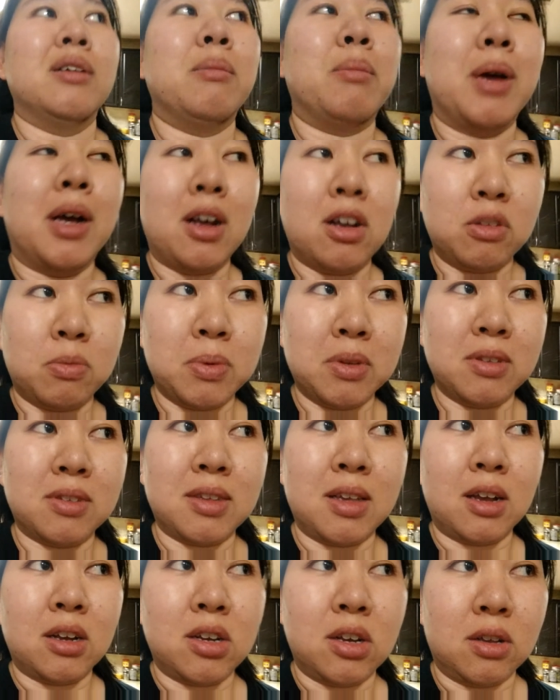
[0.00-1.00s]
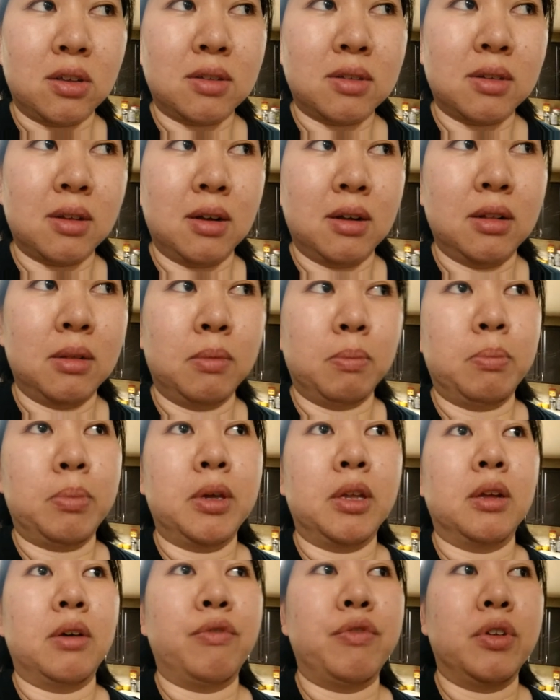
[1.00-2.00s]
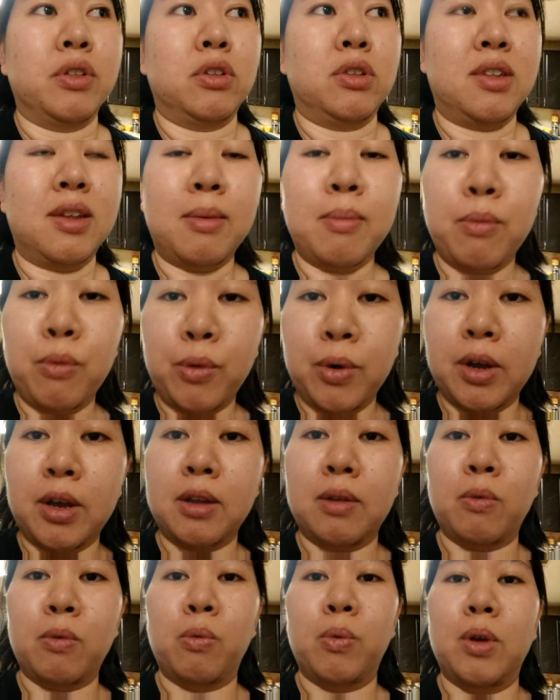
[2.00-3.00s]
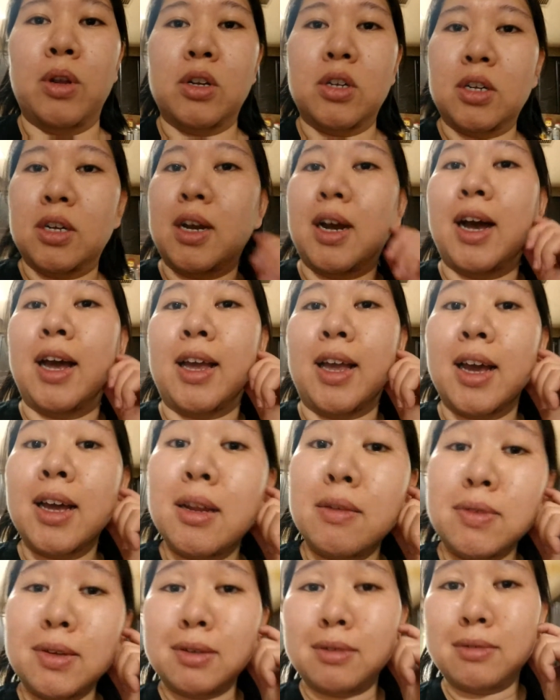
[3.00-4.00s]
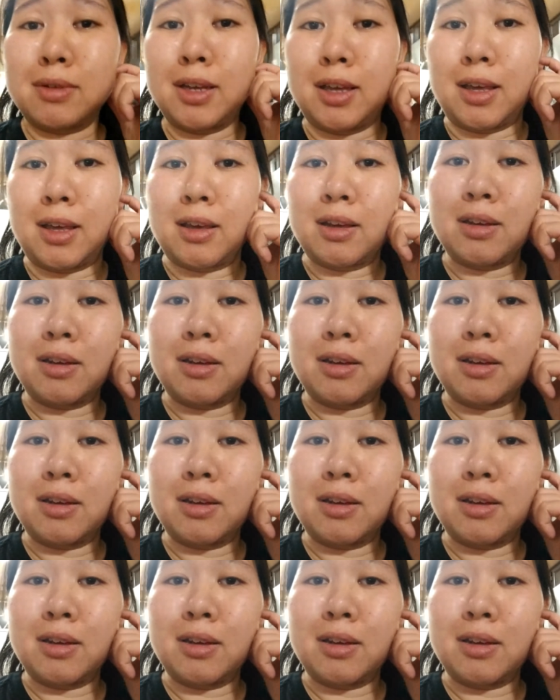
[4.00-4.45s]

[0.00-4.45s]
my husband says she's a bit of a dimwit, which I kind of agree,